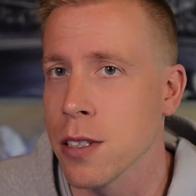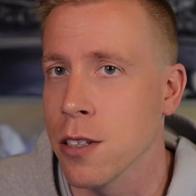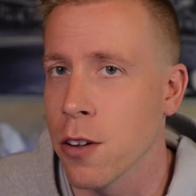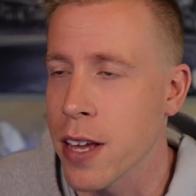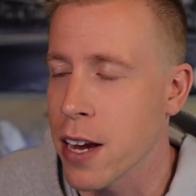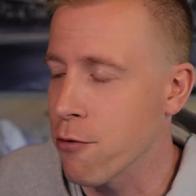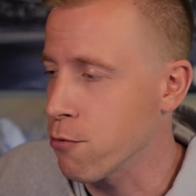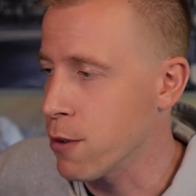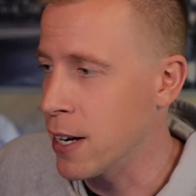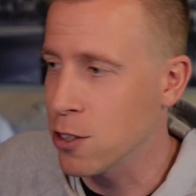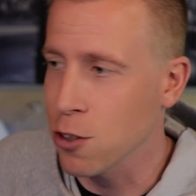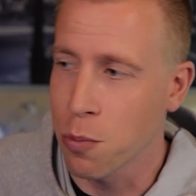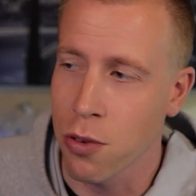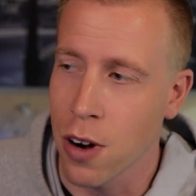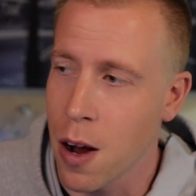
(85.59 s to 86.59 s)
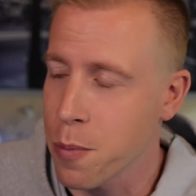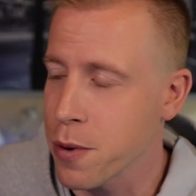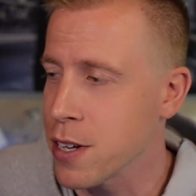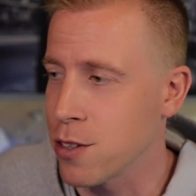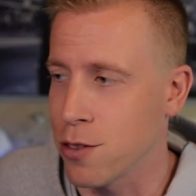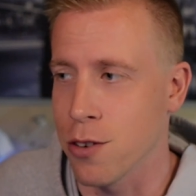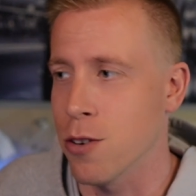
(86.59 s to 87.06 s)
They have rental
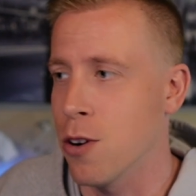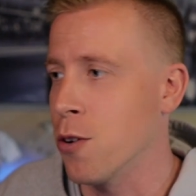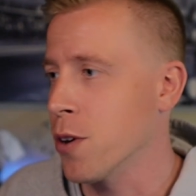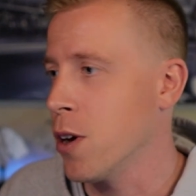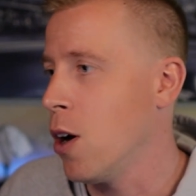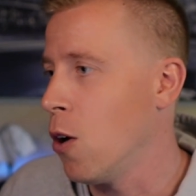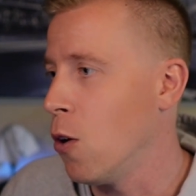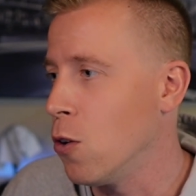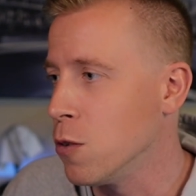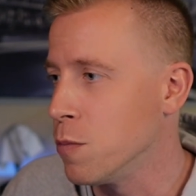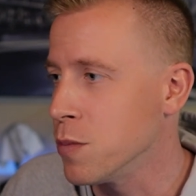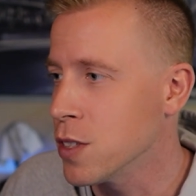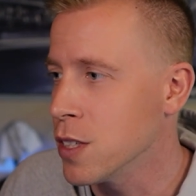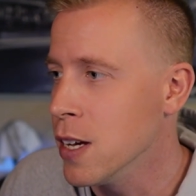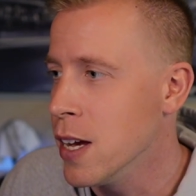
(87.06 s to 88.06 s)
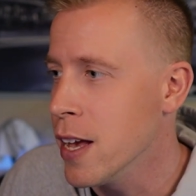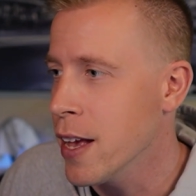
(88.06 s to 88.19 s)
properties, their own homes,